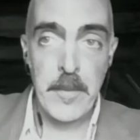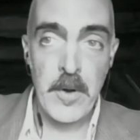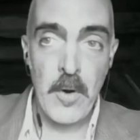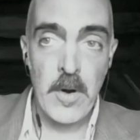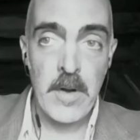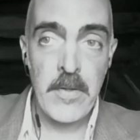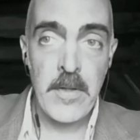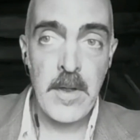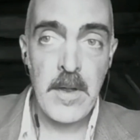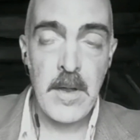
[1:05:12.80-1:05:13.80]
the north,
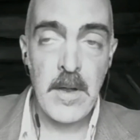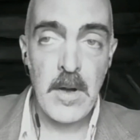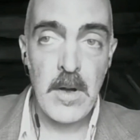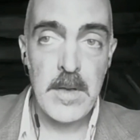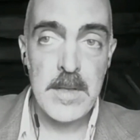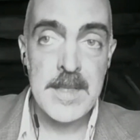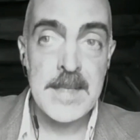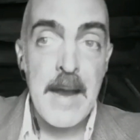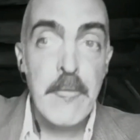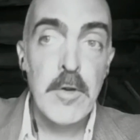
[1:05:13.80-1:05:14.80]

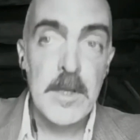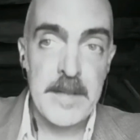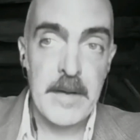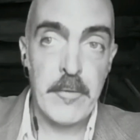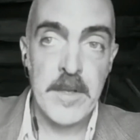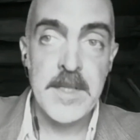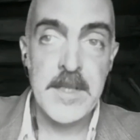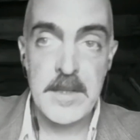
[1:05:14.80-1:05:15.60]
several different